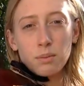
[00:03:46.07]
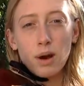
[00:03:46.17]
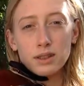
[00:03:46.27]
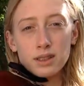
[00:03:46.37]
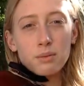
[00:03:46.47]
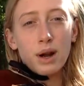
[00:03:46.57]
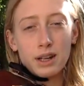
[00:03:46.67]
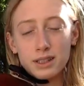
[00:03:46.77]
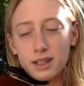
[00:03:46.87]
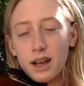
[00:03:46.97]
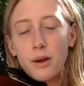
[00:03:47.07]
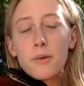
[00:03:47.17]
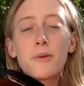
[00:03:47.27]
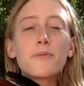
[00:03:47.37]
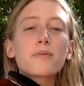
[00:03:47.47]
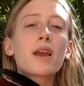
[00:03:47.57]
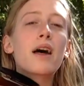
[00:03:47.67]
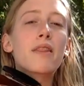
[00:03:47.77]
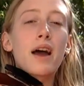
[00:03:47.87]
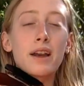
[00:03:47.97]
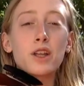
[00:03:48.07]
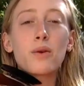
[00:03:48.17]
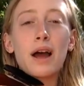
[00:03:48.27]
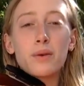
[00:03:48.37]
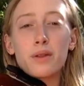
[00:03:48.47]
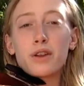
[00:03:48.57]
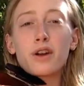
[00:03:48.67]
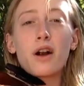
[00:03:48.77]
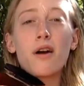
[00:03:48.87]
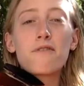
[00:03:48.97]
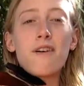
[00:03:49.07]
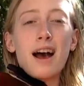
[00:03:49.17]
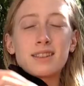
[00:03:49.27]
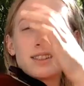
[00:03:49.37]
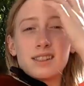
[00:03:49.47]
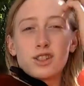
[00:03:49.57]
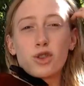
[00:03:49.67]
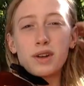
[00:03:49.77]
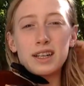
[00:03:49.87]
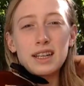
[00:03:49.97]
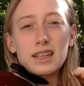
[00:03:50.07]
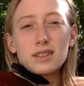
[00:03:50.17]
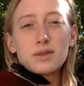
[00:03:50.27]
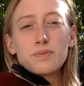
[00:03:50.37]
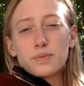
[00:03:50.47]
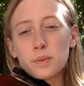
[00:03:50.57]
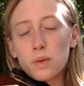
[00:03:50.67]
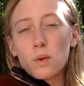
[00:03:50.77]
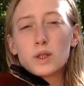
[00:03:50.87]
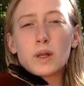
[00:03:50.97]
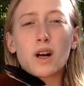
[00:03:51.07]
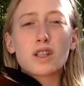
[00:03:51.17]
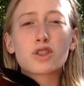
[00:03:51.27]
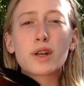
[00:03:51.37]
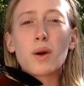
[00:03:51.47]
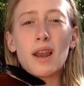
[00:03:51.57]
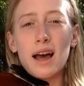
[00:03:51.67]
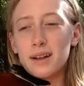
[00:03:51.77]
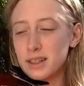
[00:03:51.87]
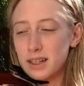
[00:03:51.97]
pause it and practice that. And then you end with your fast 3 Ds, which we call triola.